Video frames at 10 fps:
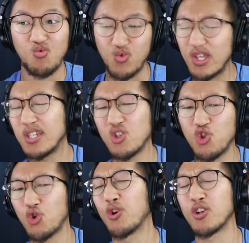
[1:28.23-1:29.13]
really
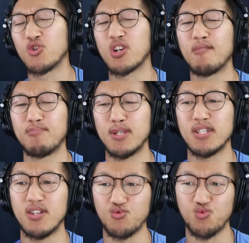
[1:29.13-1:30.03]
enjoying her
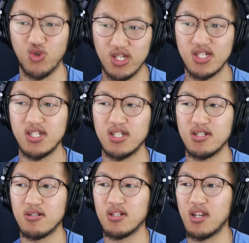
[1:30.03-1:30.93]
company and really